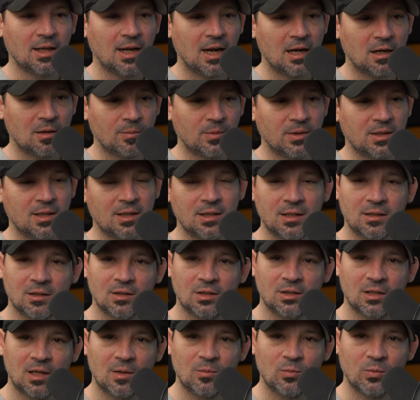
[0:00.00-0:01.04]
It'll be in there
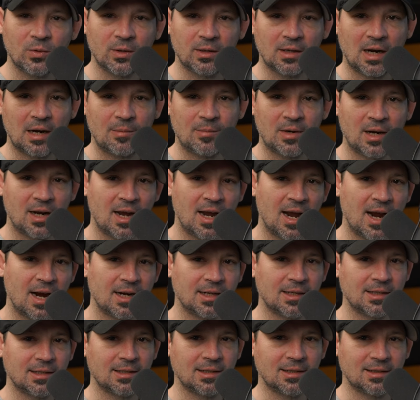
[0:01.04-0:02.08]
somewhere. I might
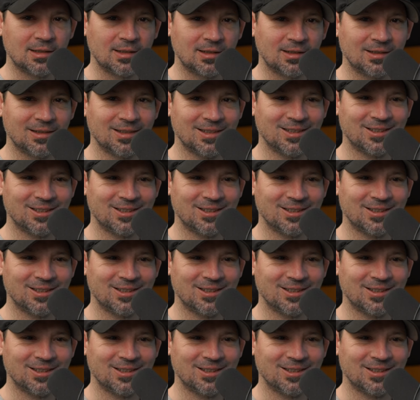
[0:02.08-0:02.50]
hide it in there.